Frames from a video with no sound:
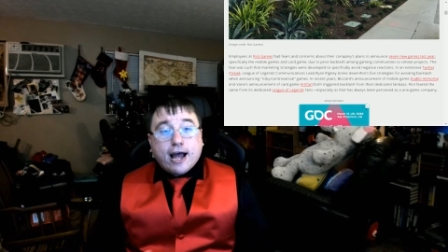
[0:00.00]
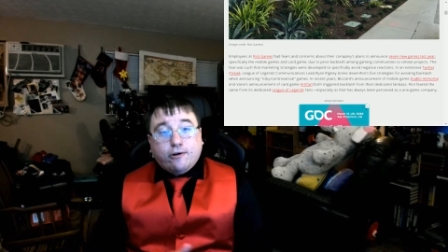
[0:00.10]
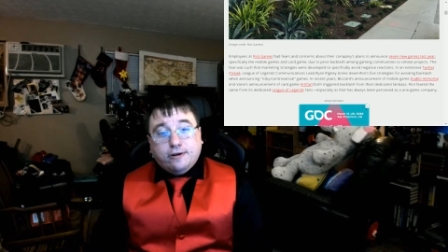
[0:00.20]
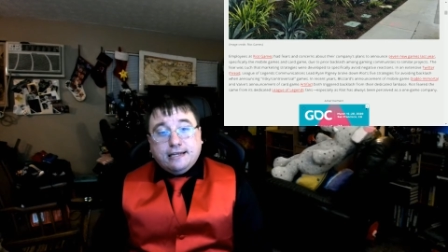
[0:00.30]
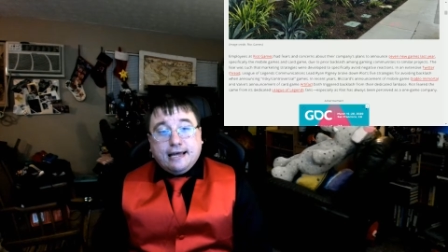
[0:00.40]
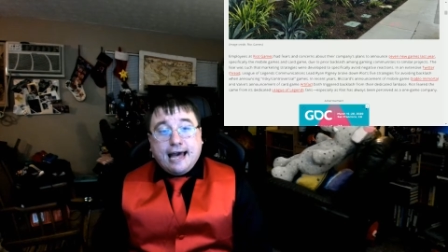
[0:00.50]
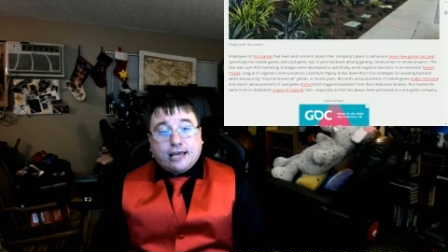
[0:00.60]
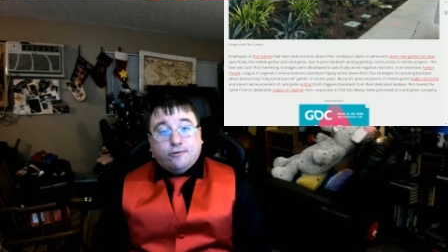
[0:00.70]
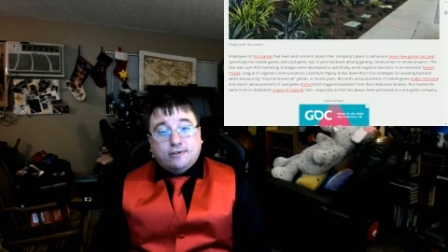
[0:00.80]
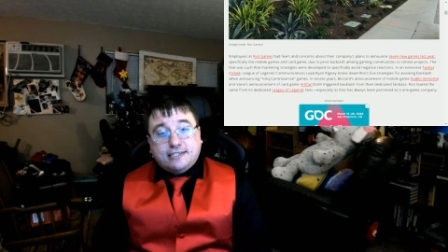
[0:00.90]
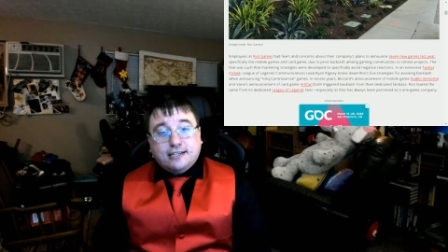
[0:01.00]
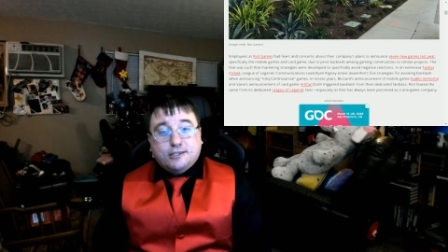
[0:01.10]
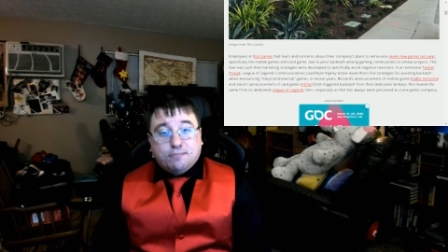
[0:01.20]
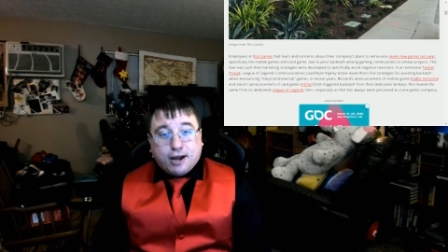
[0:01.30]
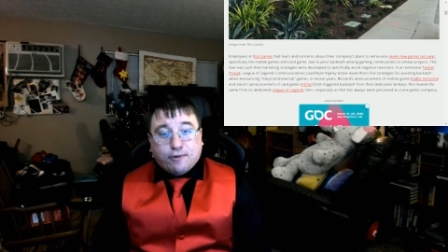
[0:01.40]
accurate sentence might
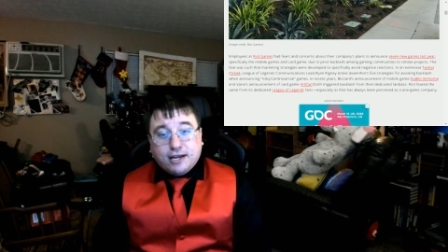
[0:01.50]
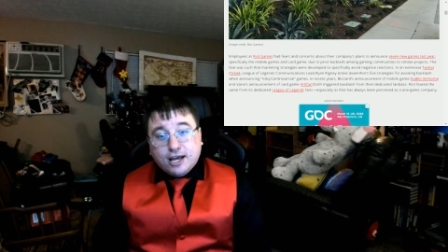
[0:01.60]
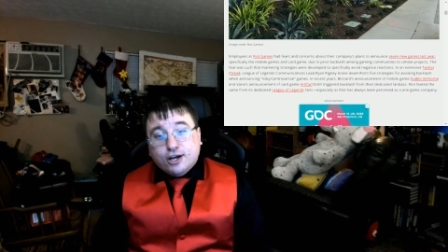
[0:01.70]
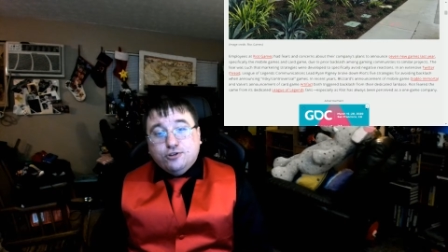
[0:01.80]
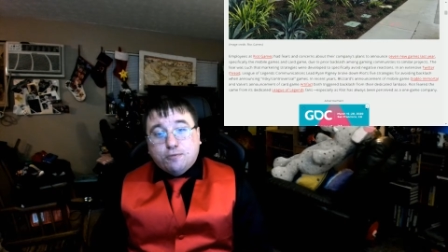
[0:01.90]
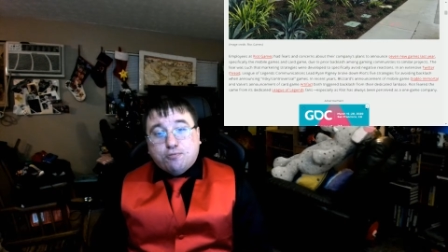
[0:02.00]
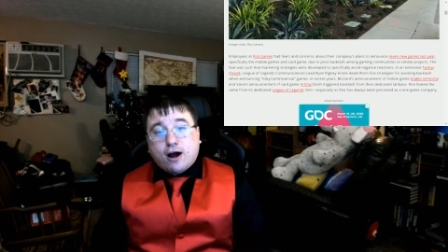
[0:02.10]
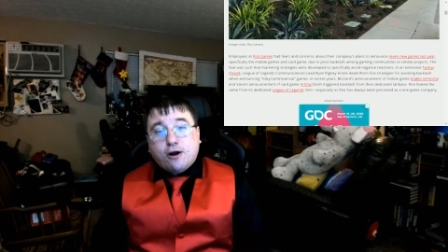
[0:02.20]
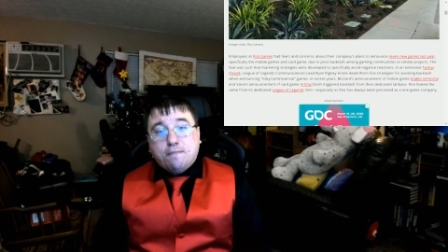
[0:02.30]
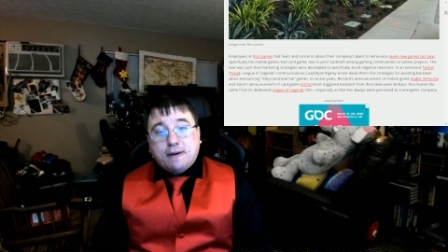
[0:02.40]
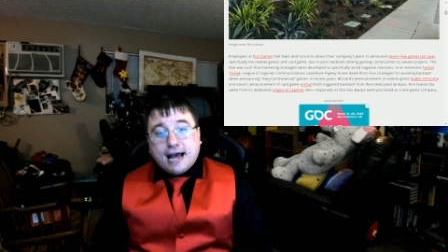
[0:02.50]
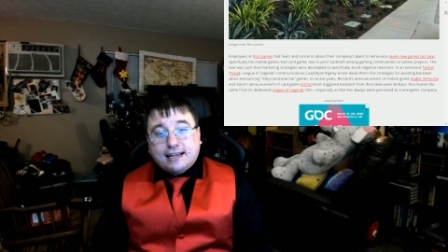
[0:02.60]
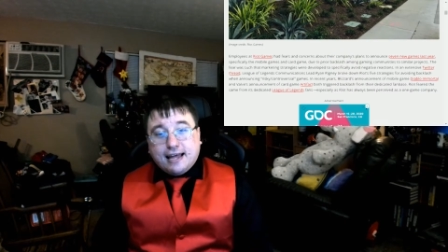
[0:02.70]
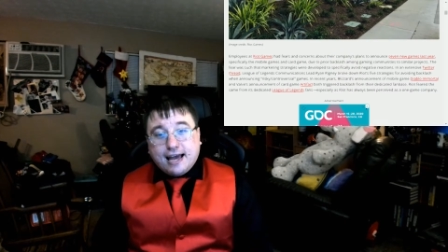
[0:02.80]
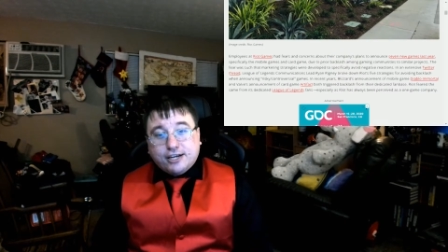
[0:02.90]
read, due to prior
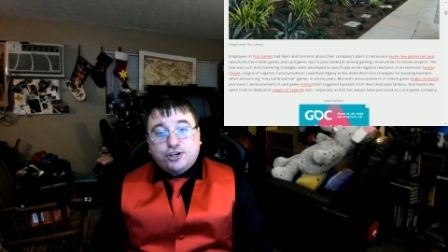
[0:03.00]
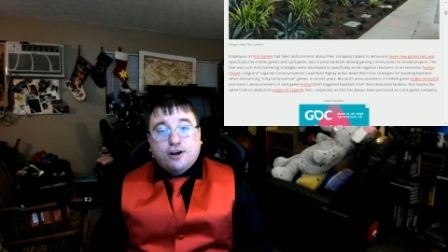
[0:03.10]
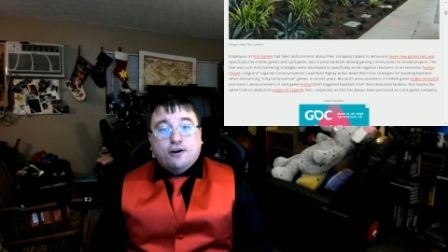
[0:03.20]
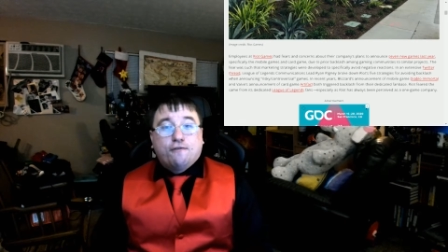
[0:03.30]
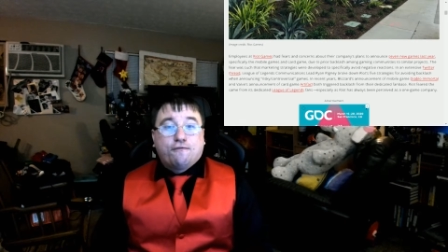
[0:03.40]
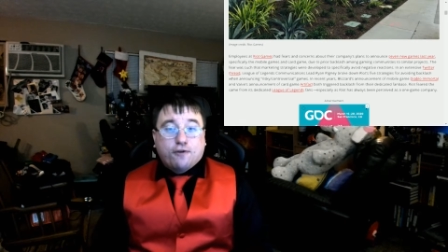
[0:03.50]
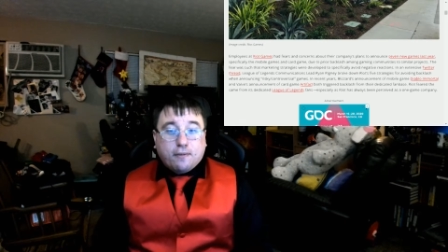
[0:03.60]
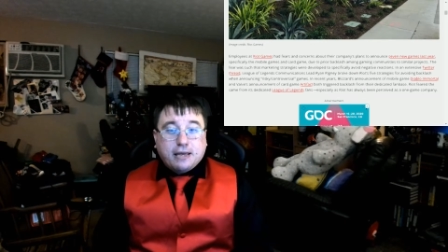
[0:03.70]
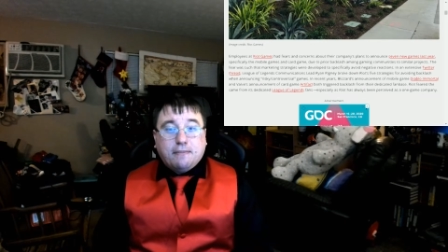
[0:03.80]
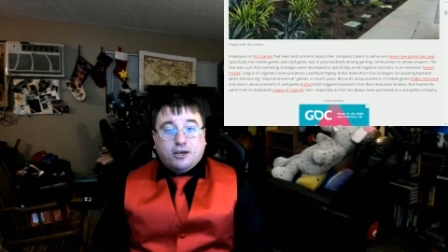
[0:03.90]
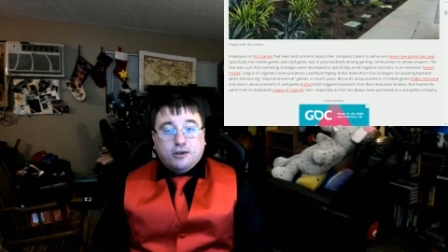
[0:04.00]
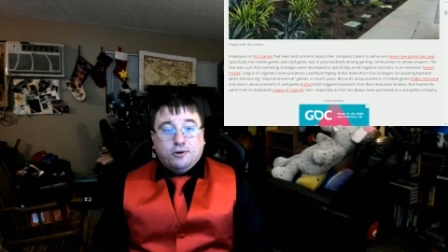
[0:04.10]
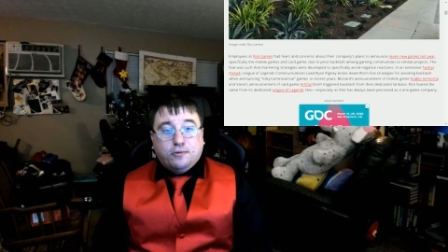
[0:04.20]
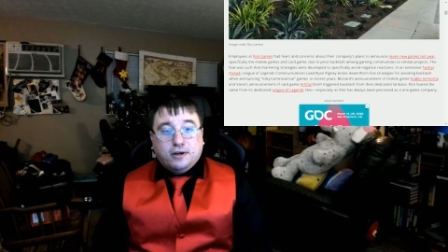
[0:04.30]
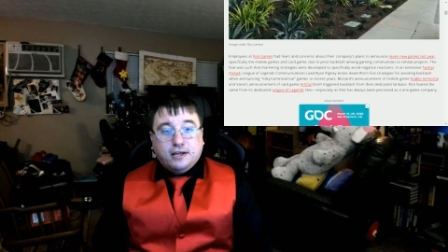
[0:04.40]
backlash from gaming
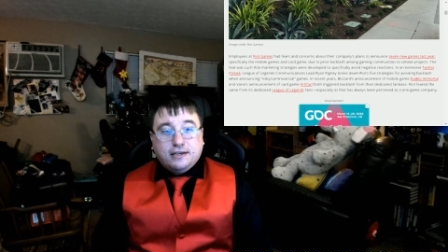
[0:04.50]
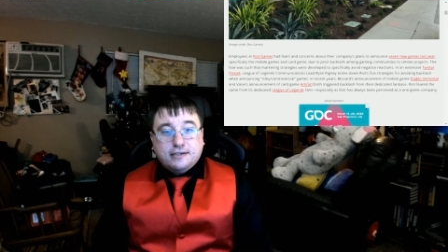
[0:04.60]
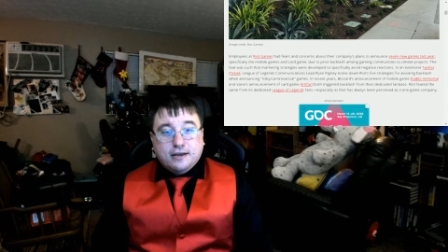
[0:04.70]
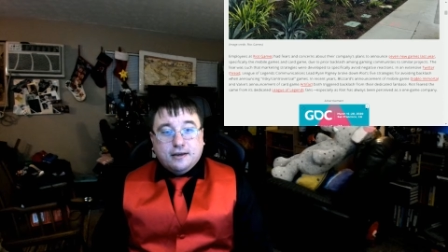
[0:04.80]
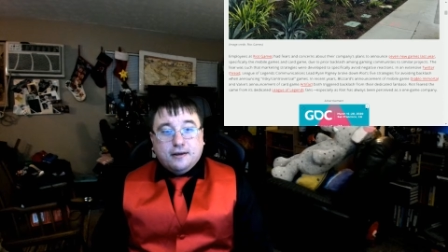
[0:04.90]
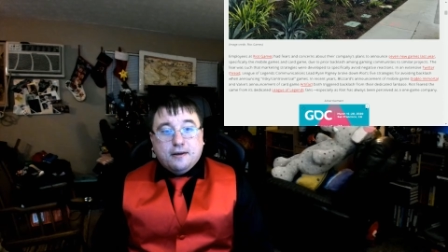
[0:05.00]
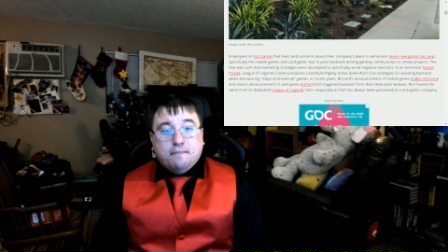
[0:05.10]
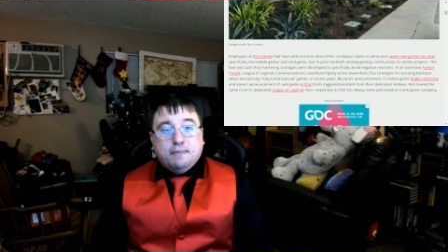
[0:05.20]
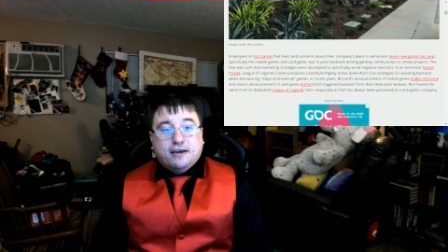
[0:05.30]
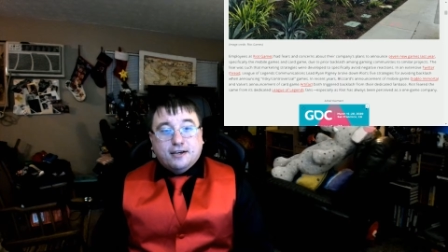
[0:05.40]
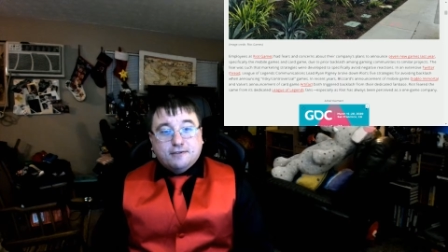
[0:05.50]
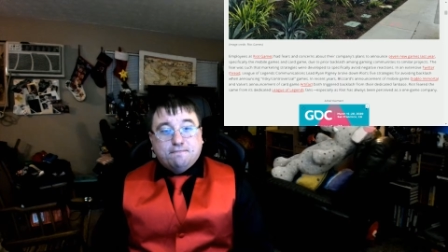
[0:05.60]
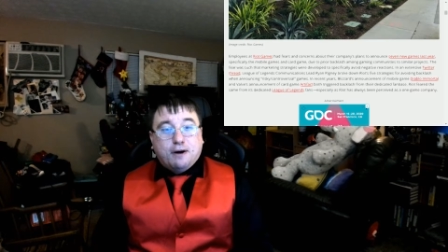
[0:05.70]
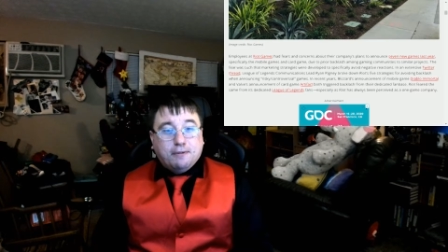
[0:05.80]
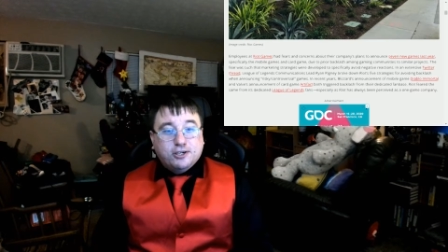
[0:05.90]
communities, because
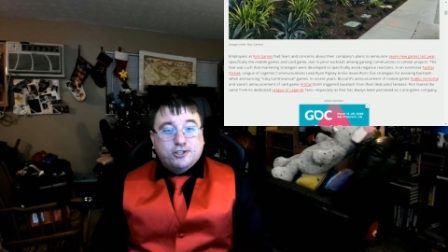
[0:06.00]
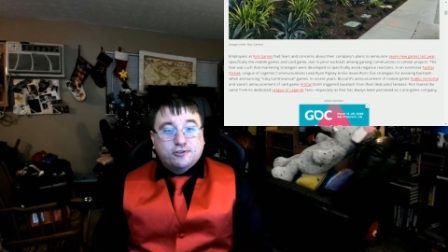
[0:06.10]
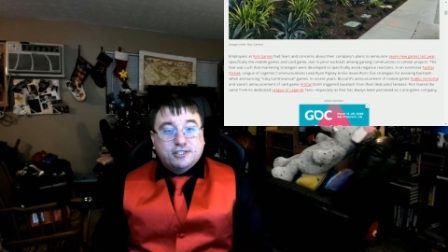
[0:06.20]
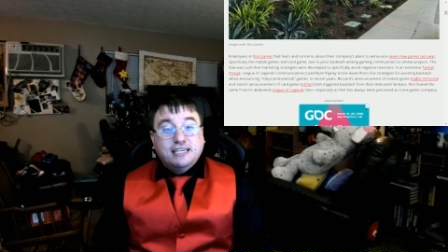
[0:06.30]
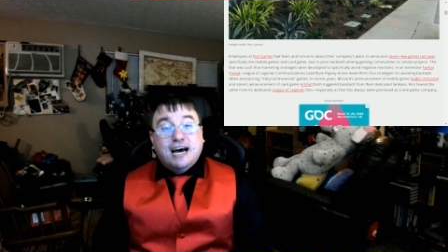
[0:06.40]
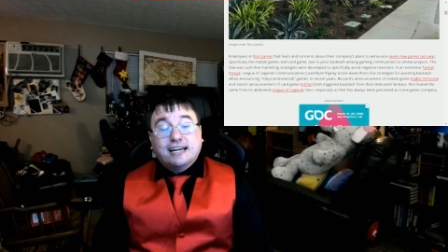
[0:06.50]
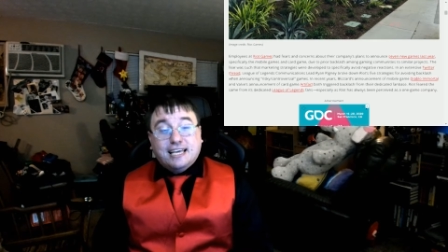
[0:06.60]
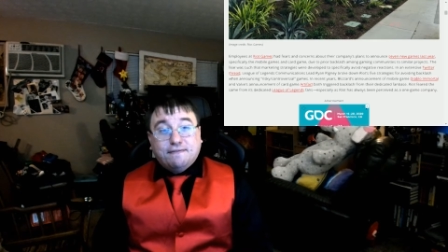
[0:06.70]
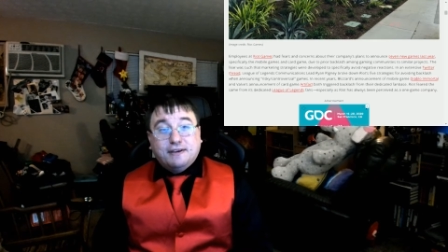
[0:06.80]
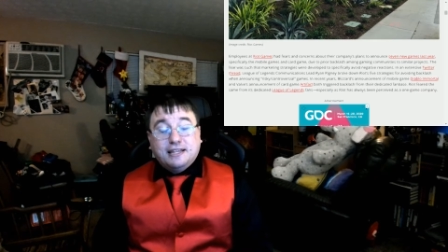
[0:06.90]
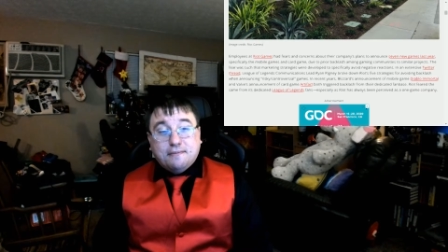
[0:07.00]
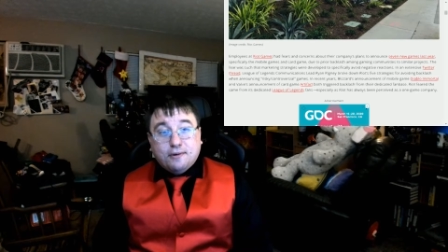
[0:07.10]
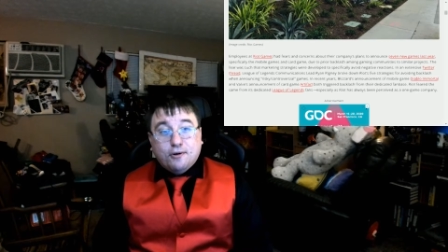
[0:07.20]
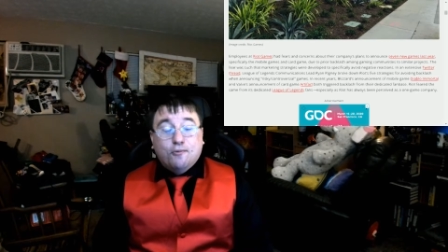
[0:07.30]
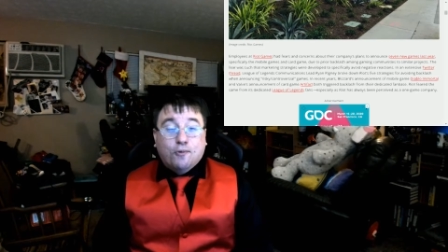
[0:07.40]
publishers not giving them
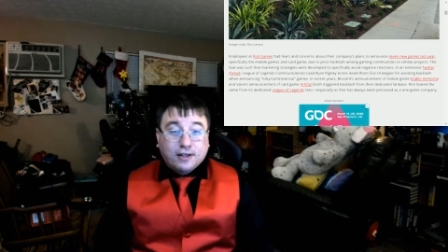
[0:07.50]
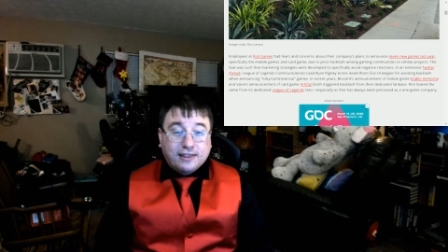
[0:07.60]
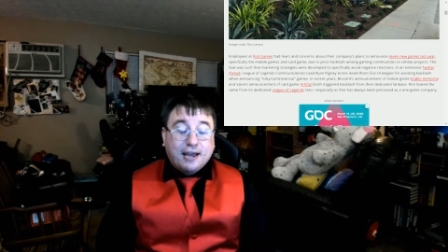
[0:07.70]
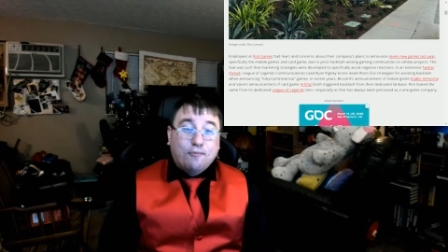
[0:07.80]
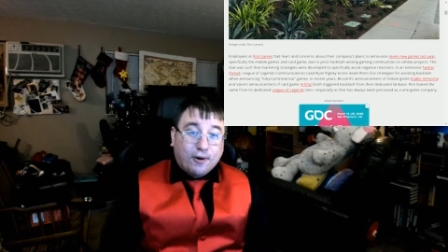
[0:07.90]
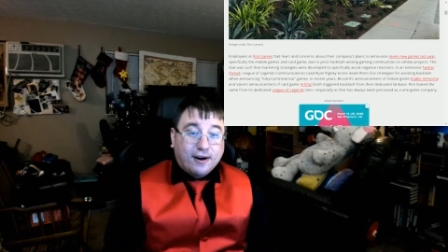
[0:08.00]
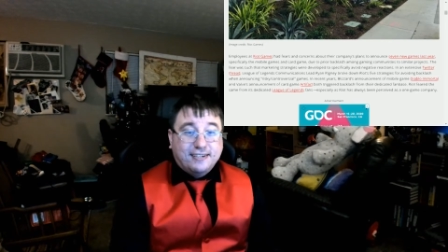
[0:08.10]
what they want.